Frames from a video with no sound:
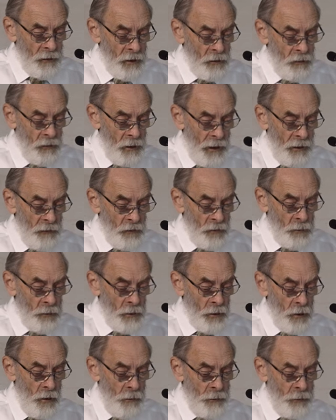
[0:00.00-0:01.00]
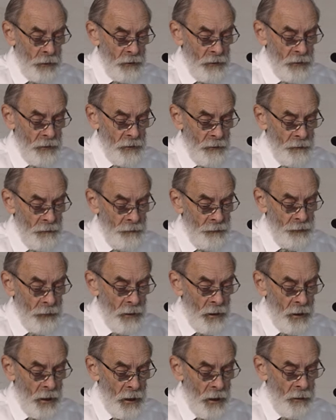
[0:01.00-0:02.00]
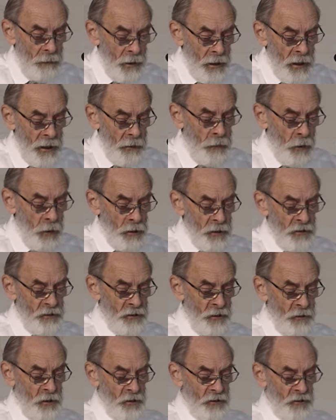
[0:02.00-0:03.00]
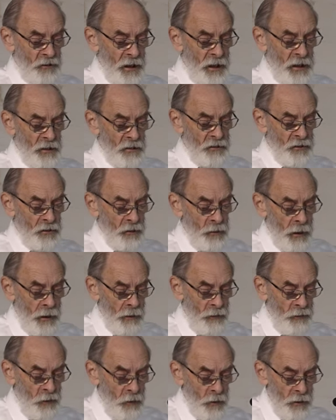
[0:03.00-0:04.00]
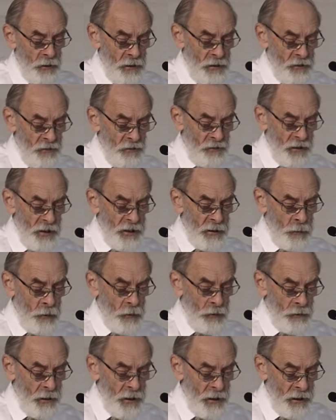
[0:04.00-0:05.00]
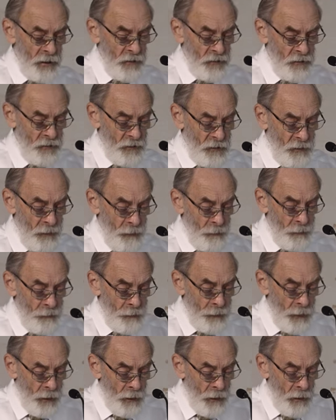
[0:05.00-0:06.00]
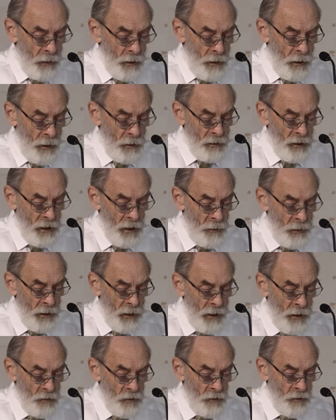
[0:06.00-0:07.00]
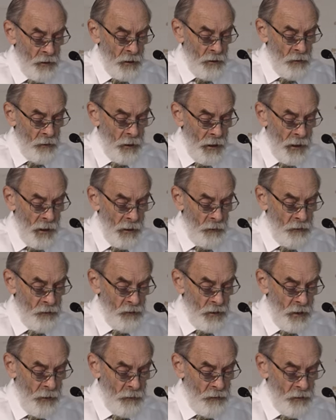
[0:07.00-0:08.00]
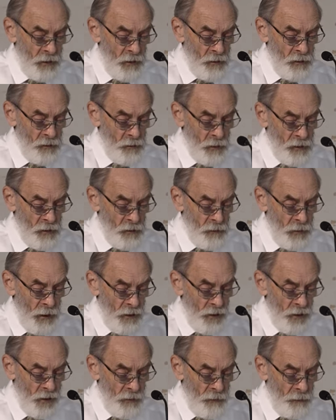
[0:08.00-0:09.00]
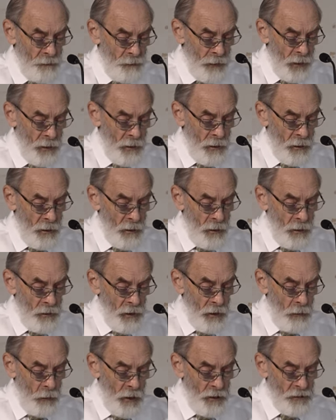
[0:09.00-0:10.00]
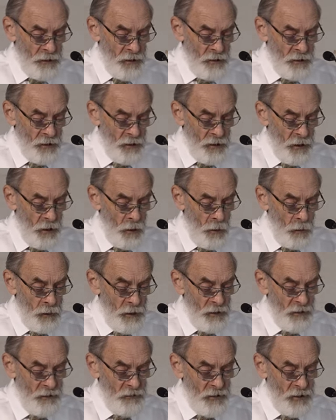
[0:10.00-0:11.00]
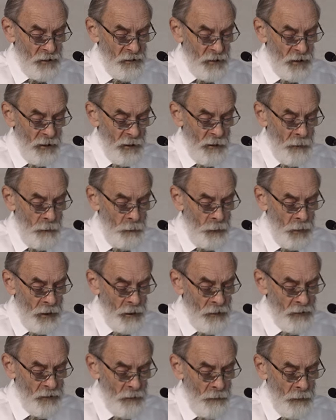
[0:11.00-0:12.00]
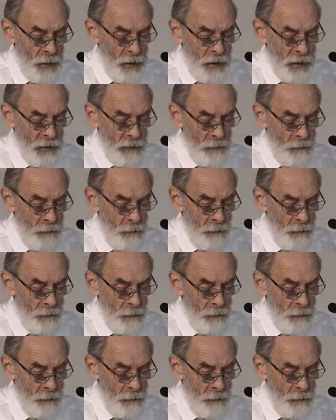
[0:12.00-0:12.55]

the graves were opened, and many bodies of the saints who had fallen asleep were raised. And coming out of the graves after his resurrection, they went into the holy city and appeared to many.